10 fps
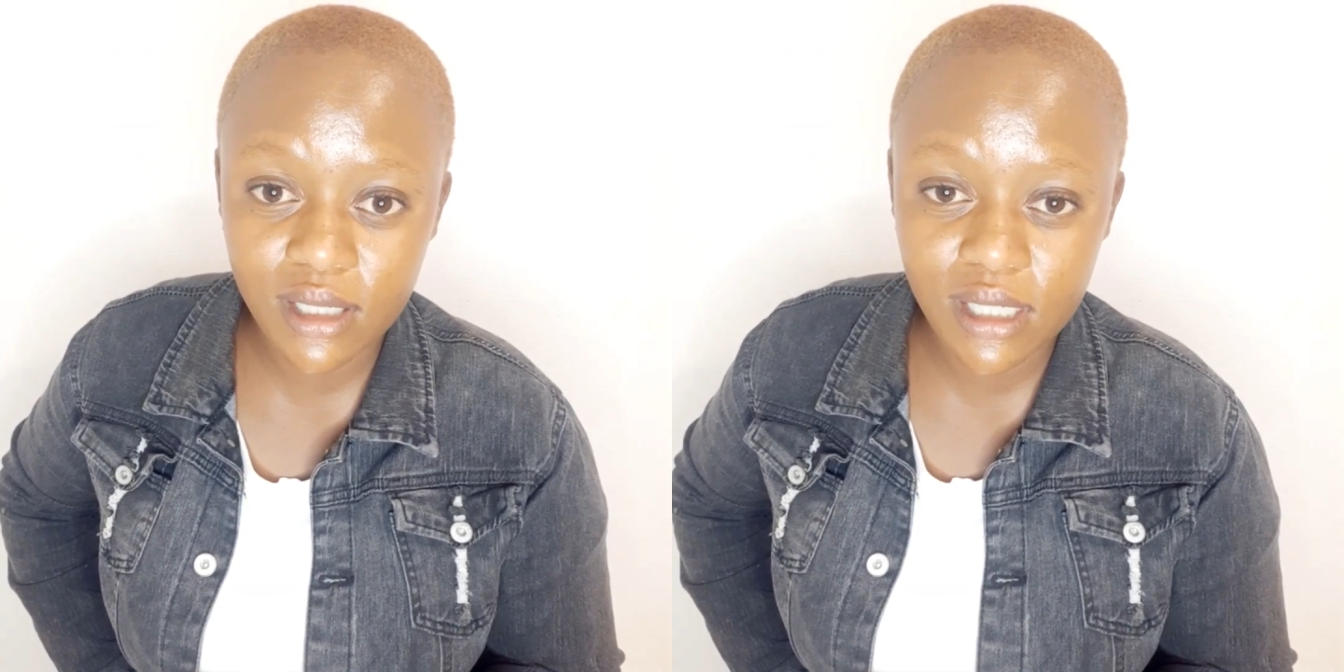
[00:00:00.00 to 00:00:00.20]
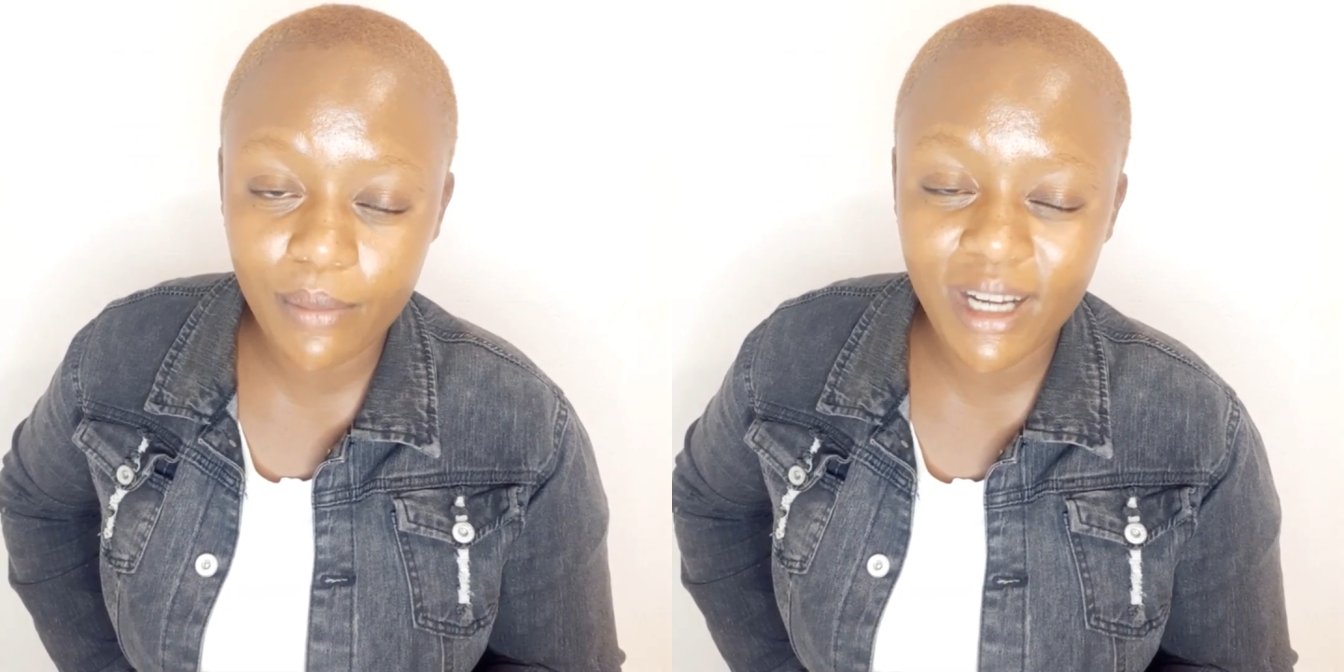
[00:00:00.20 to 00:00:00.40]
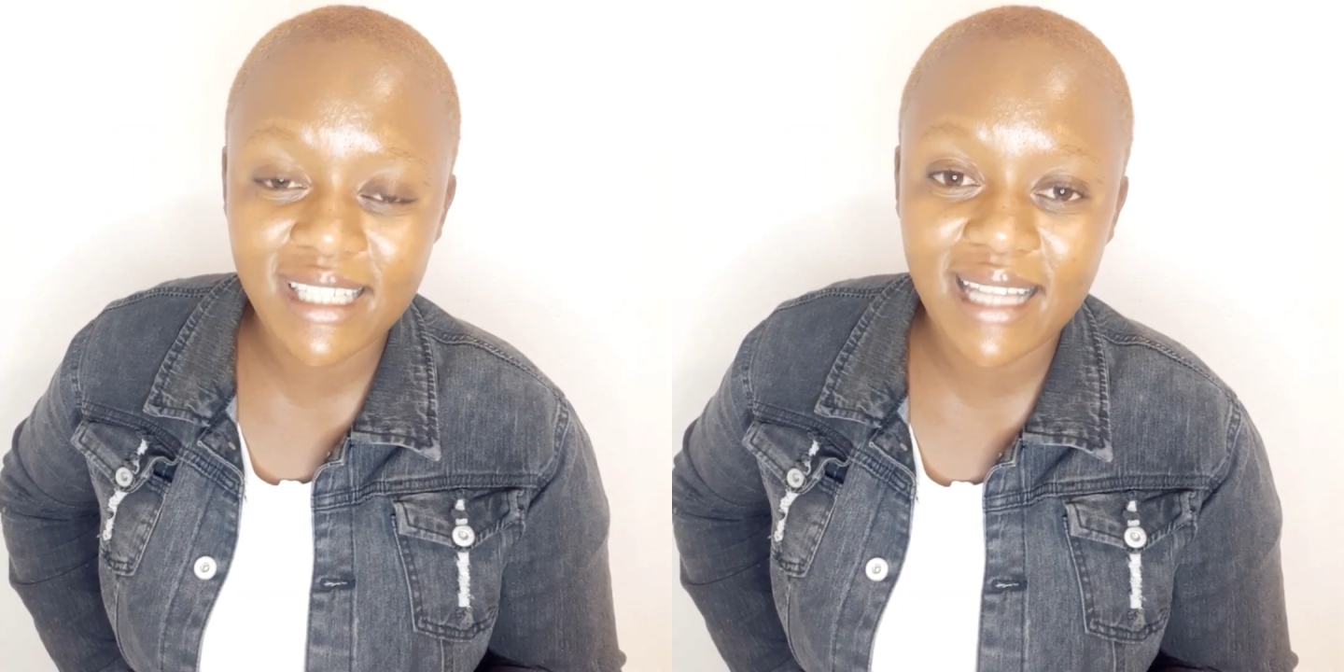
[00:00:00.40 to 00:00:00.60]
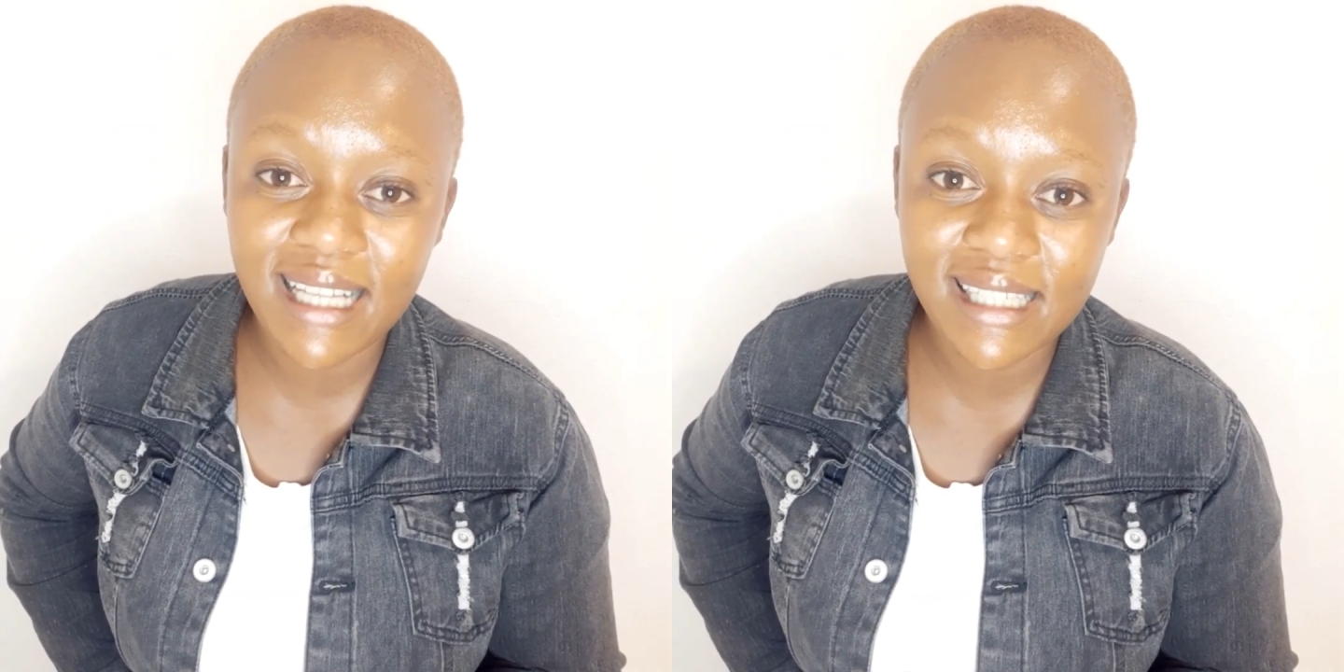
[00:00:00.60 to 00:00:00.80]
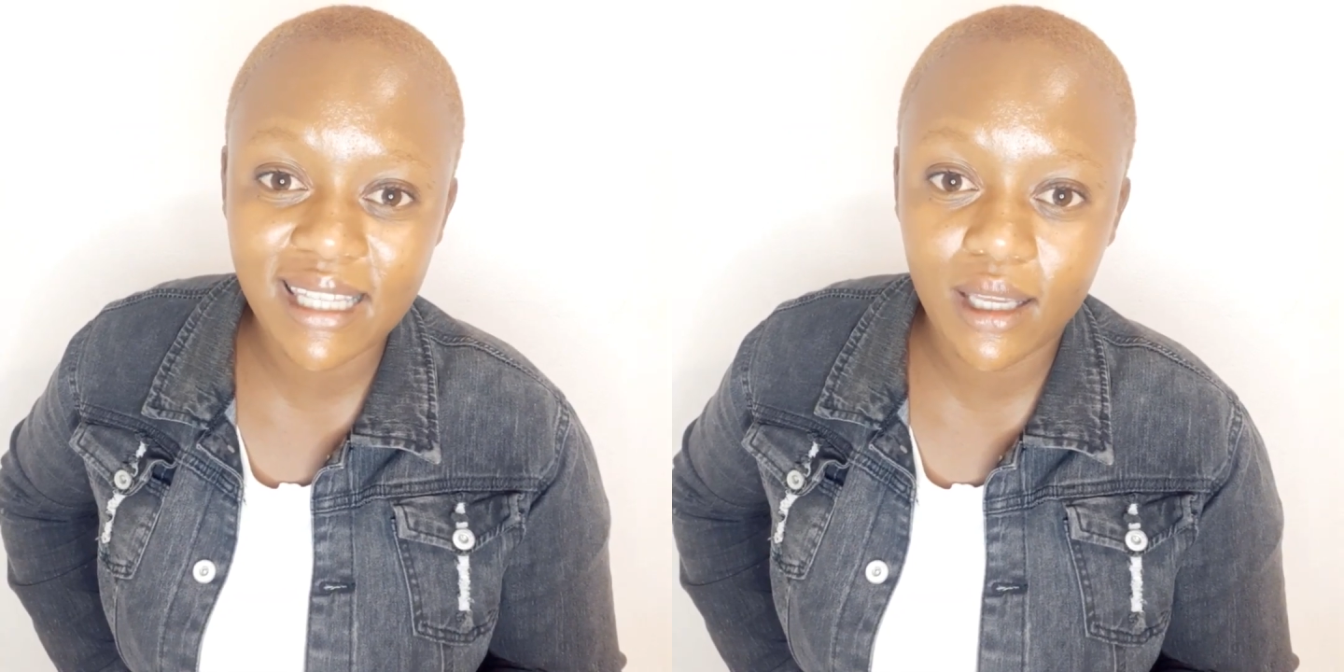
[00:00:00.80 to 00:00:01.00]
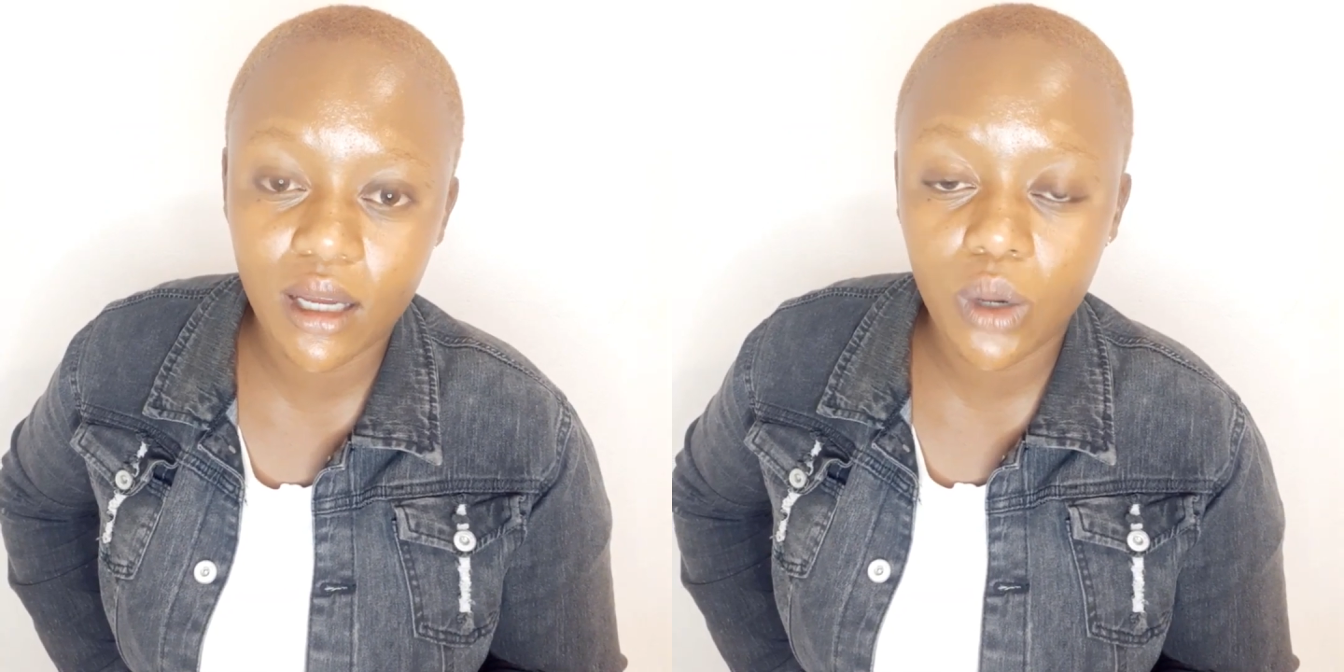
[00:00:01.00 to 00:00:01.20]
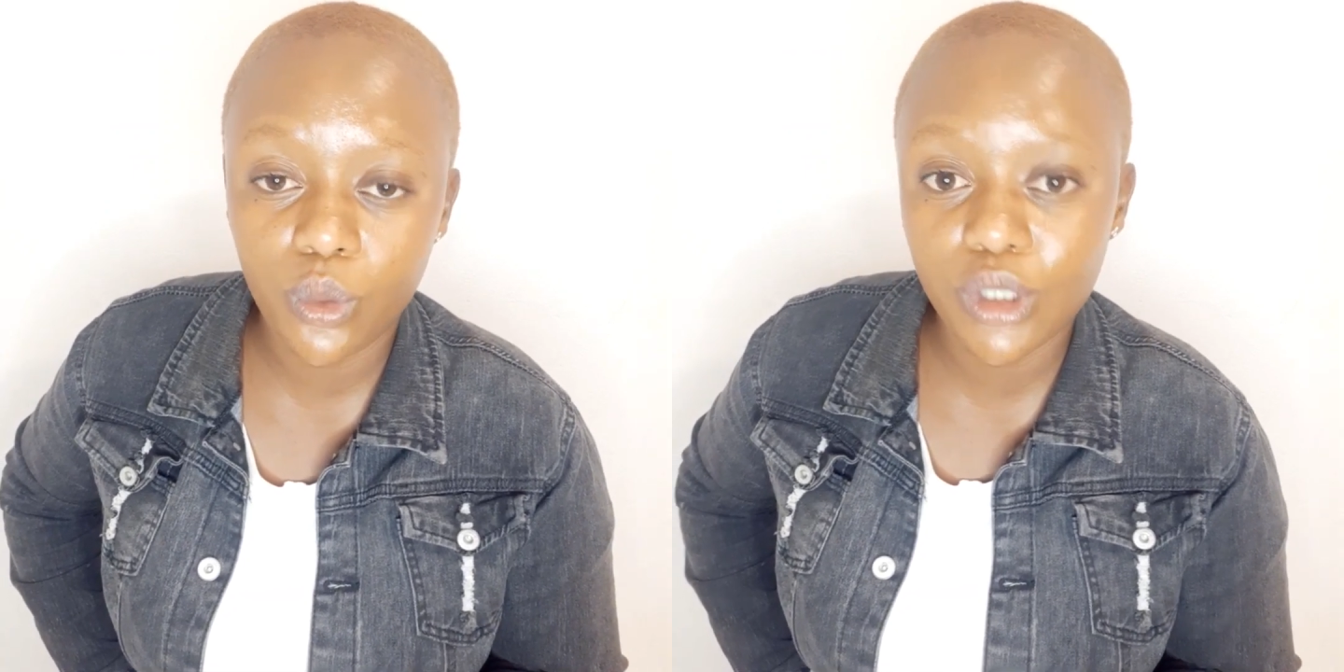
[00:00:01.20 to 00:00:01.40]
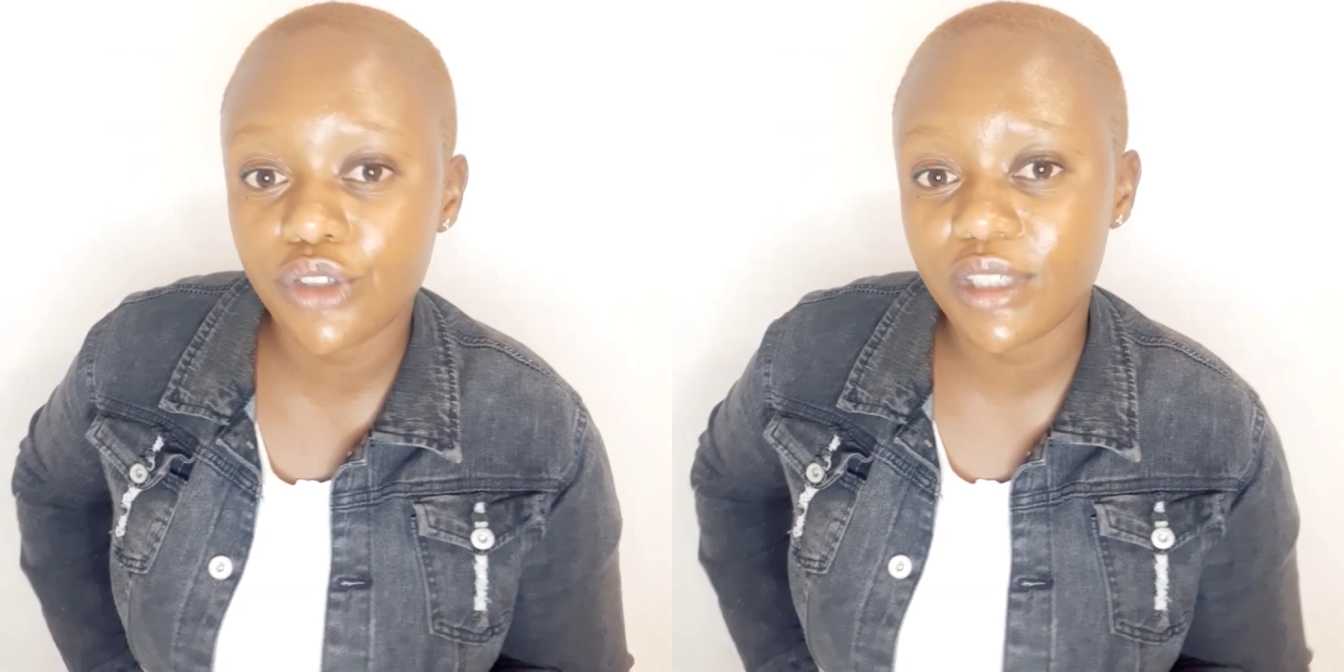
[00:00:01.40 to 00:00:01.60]
Someone is asking,
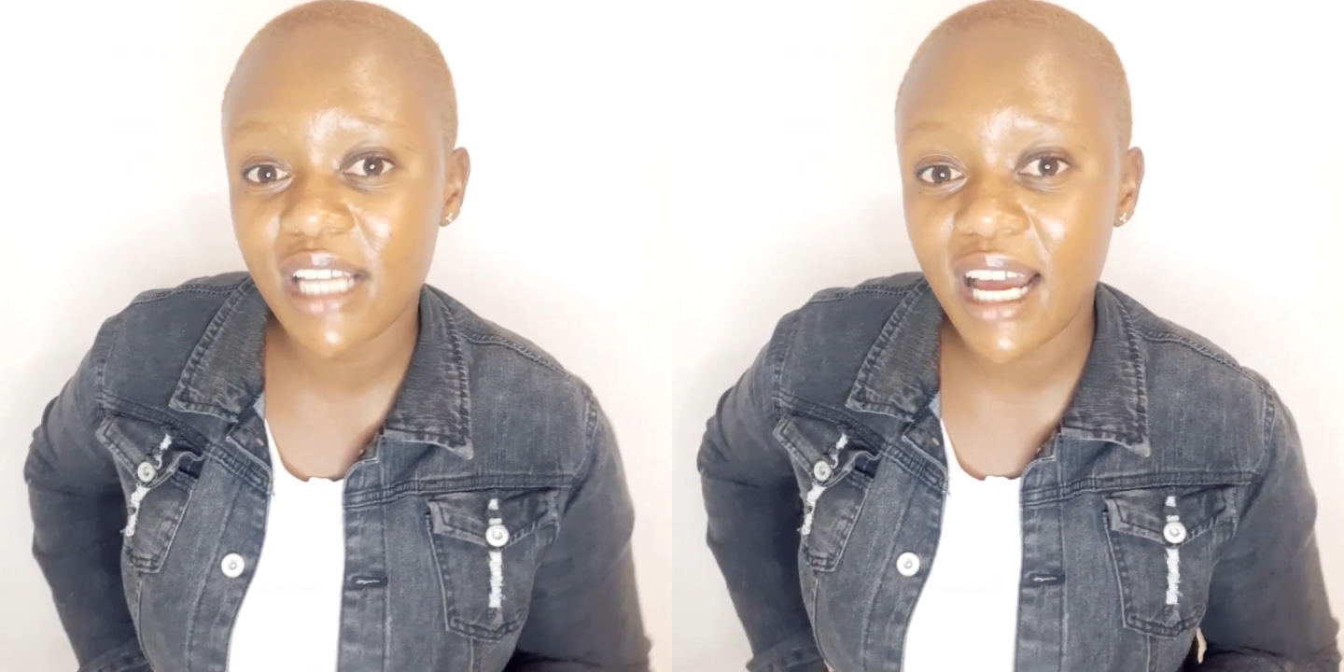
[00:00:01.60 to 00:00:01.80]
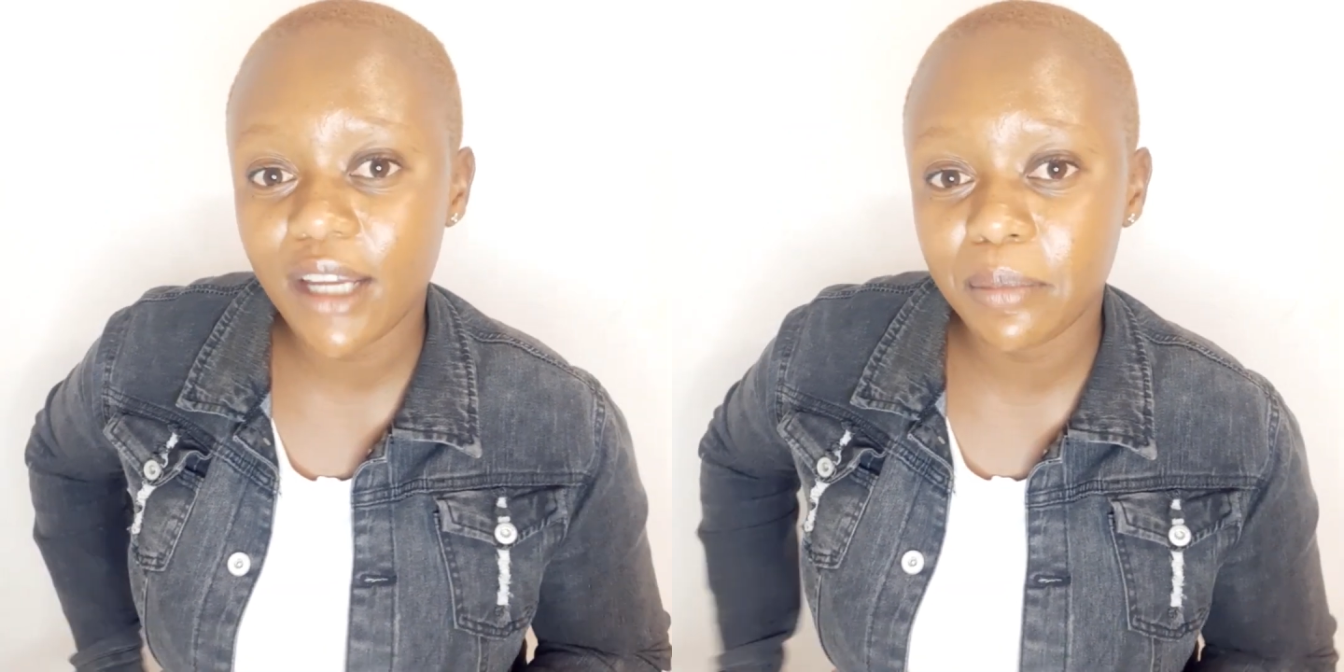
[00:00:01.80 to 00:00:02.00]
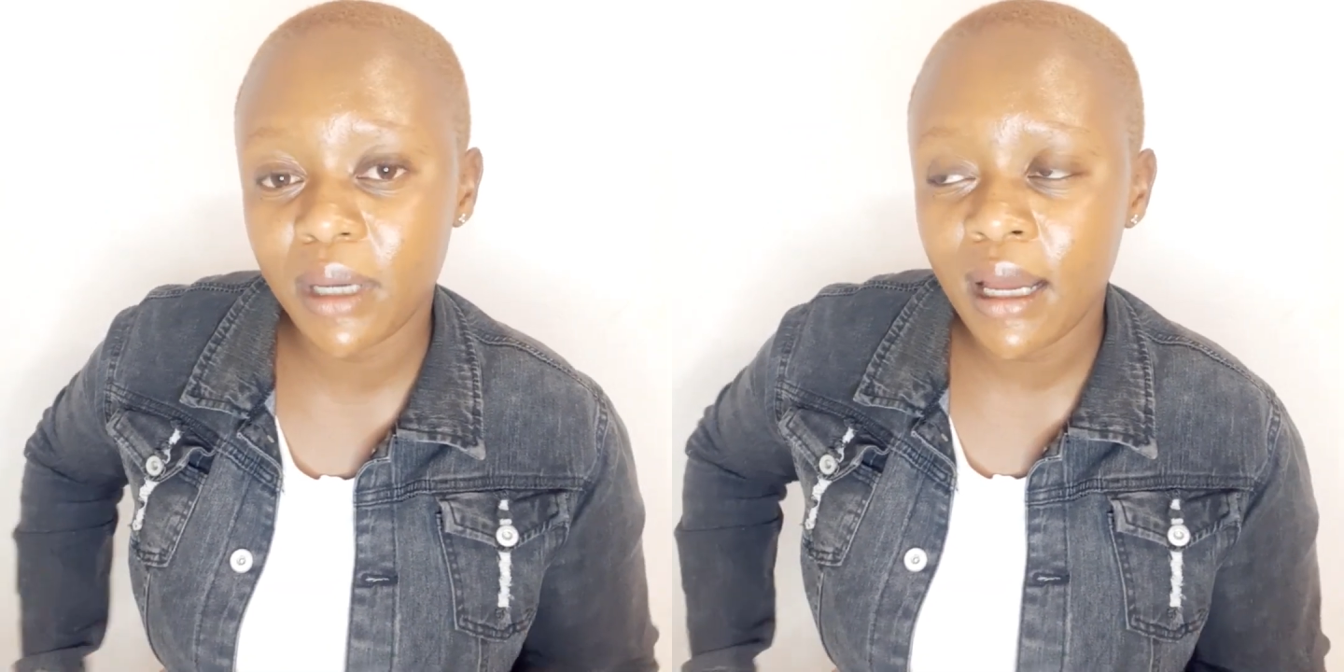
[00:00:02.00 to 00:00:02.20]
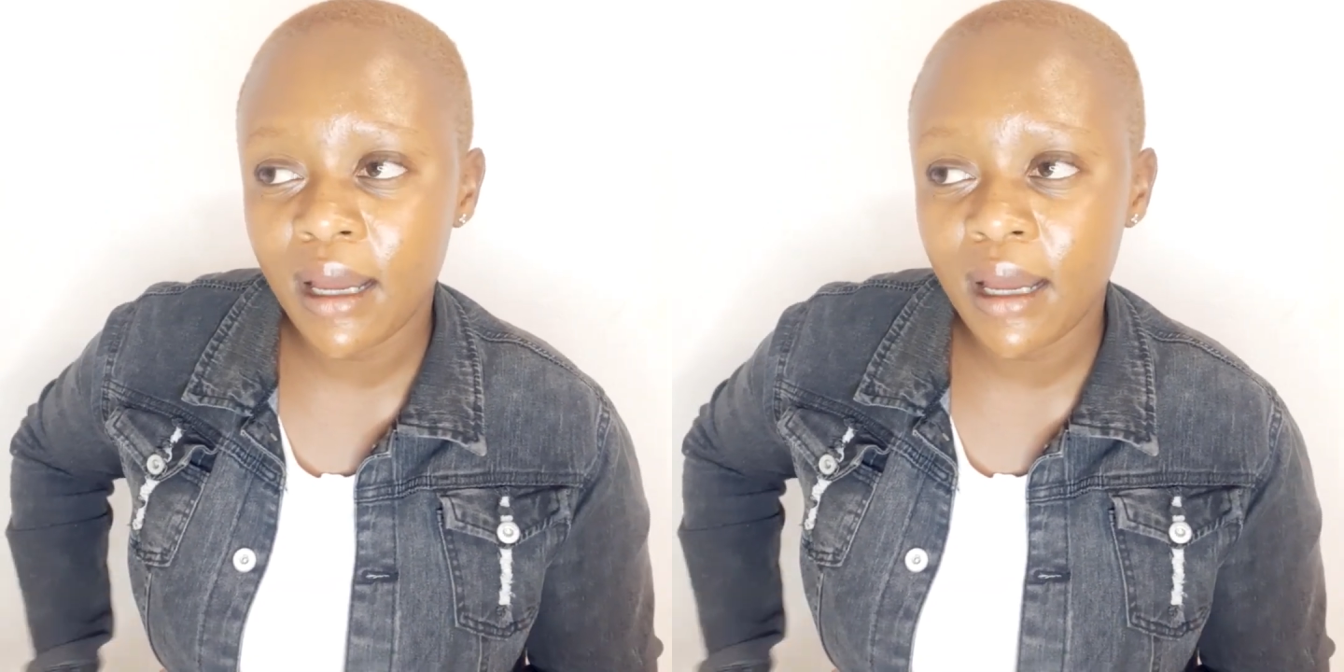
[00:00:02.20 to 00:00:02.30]
what's your type?